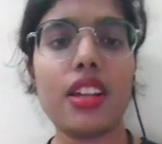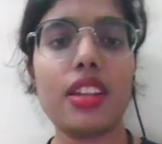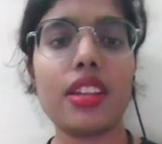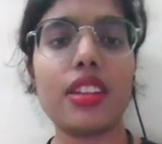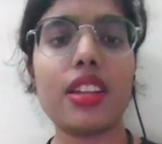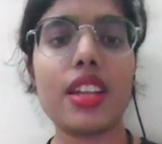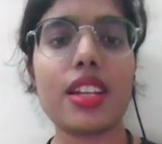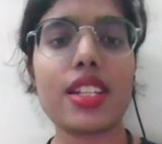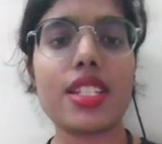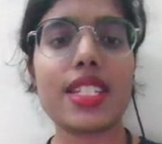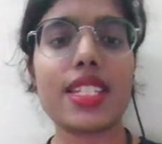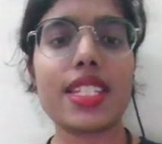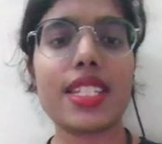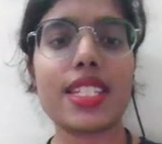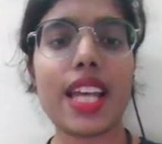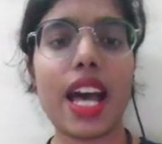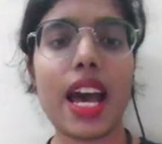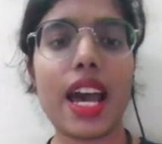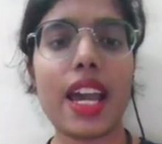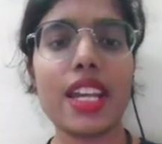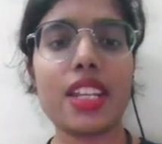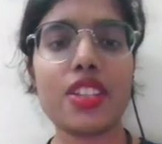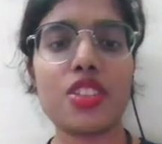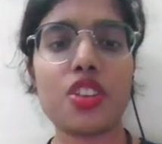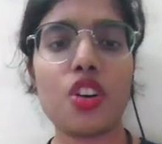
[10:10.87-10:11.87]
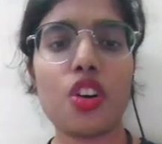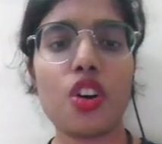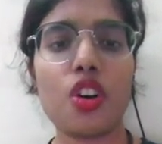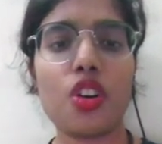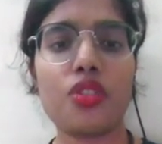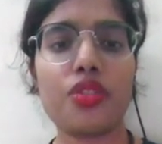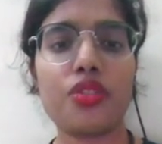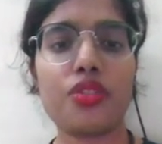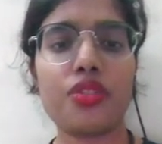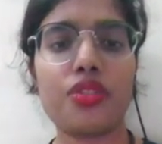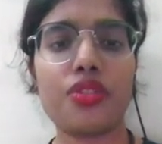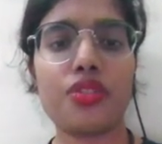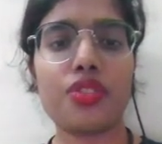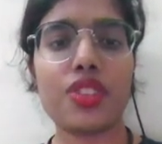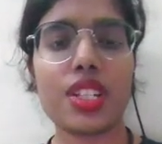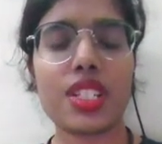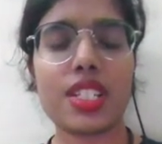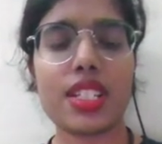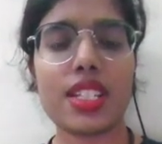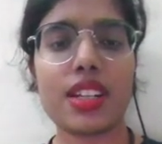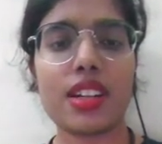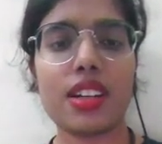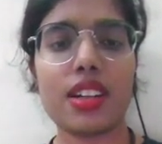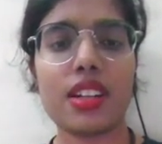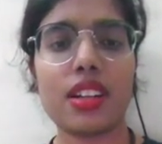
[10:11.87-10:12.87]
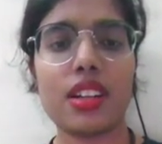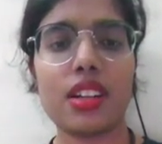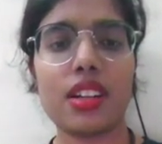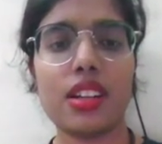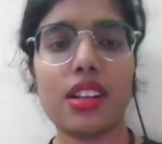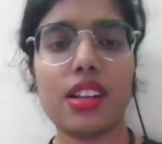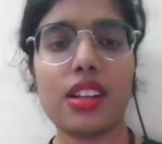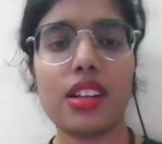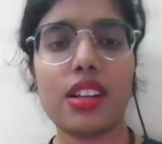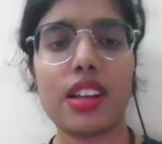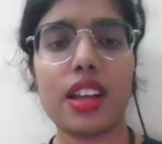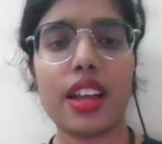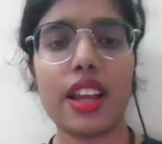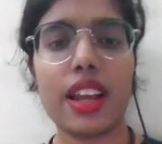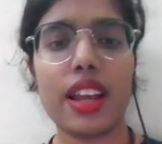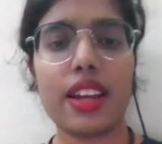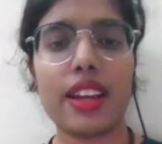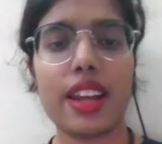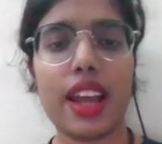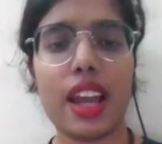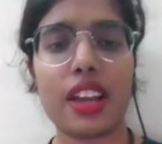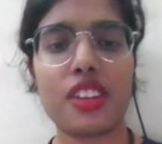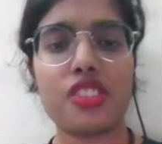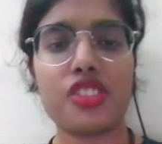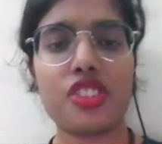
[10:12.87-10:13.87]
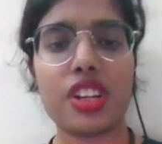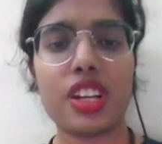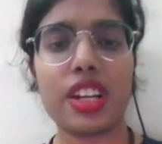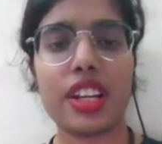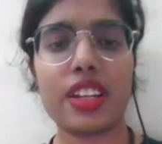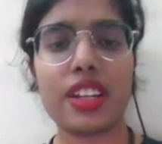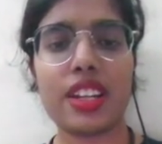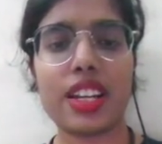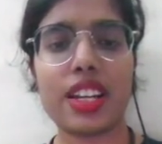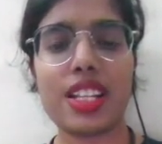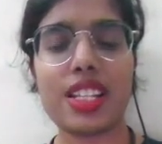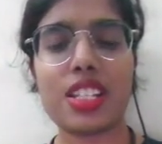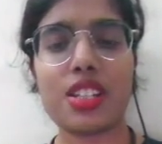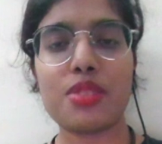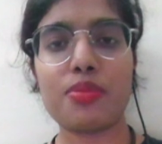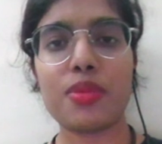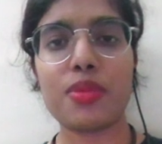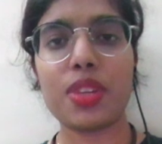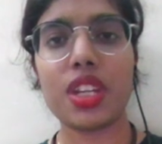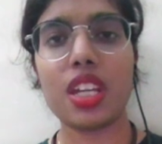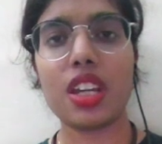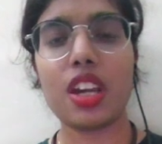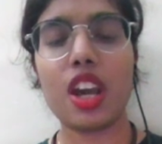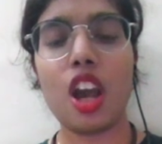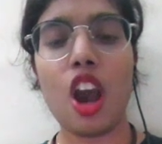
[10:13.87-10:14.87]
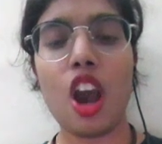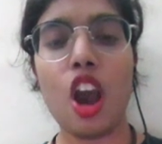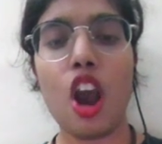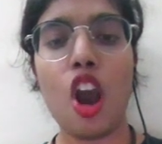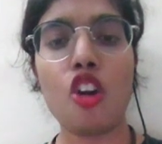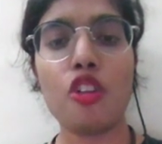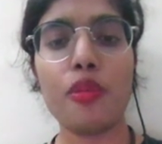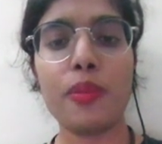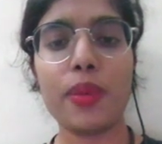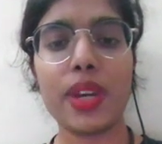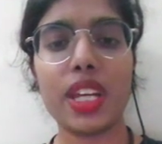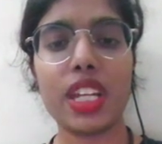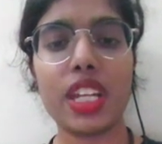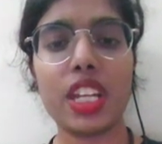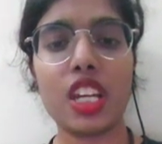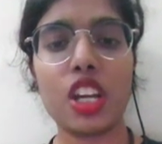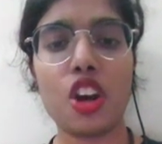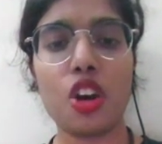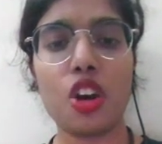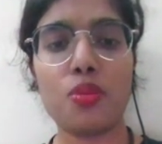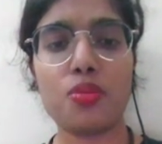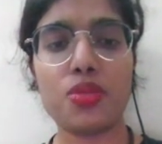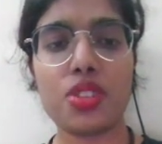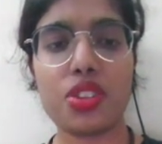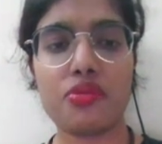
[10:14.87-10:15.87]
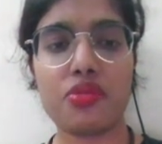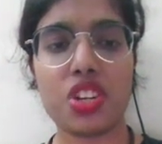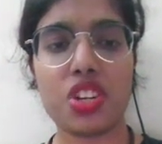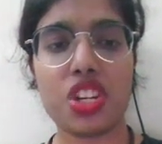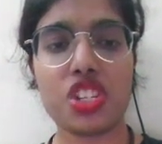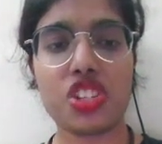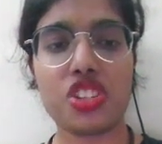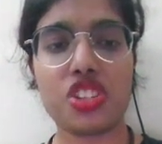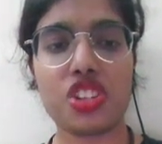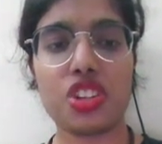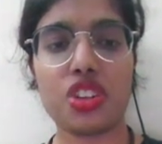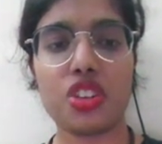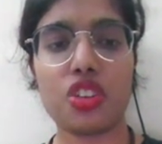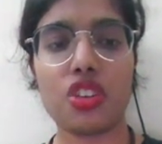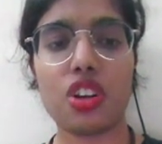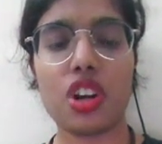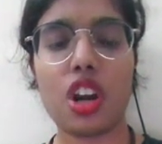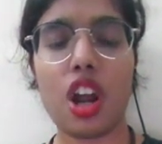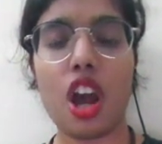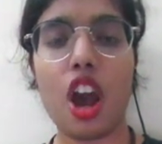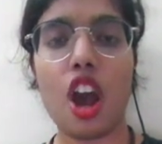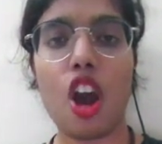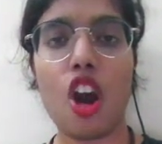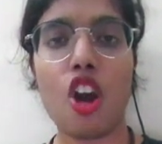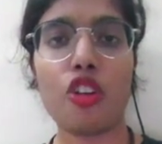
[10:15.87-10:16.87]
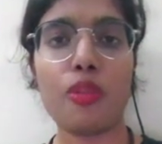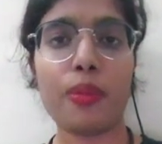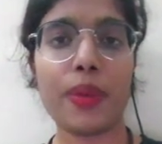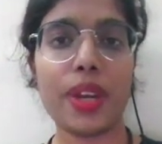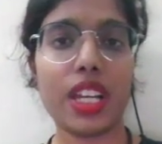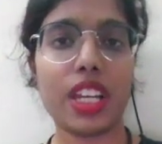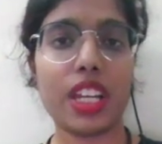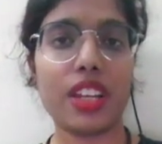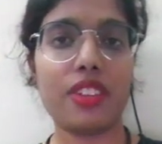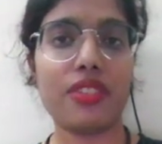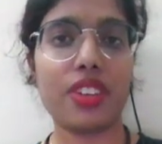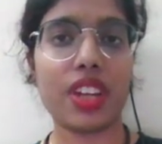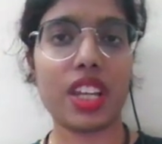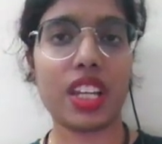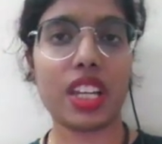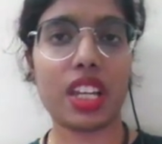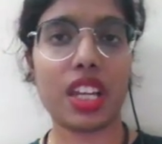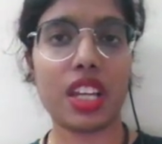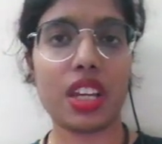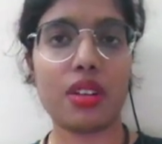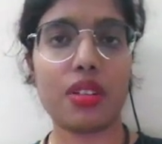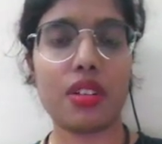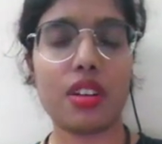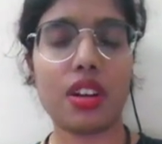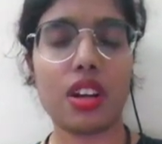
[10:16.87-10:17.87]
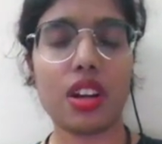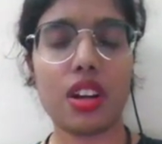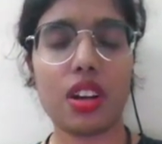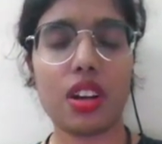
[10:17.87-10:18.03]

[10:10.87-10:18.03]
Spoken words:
The size of the circle, it actually tells me how many observation or how many